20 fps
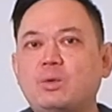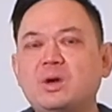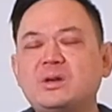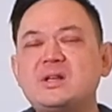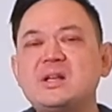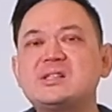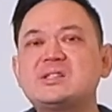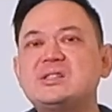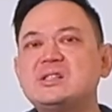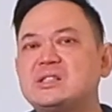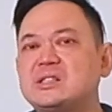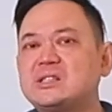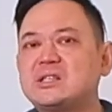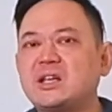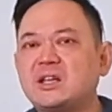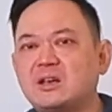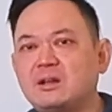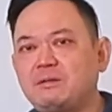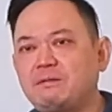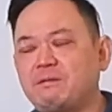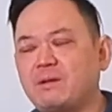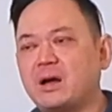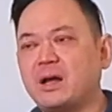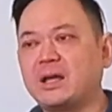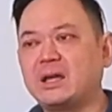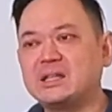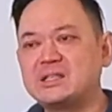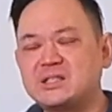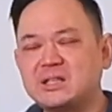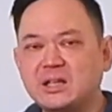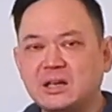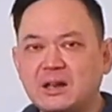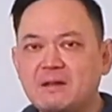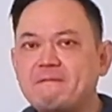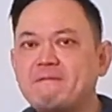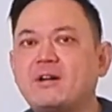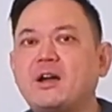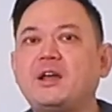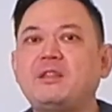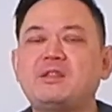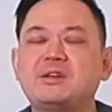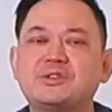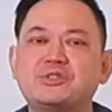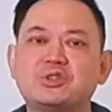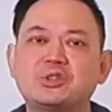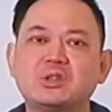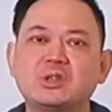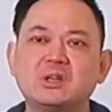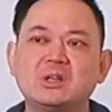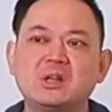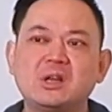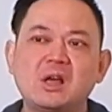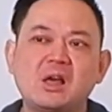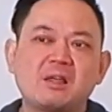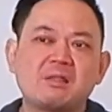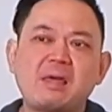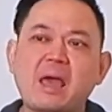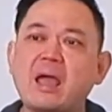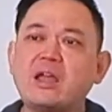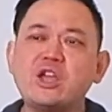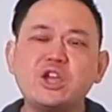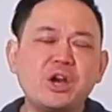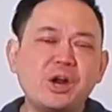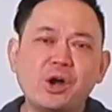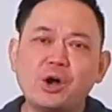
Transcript: What does this signify? It signifies this: that,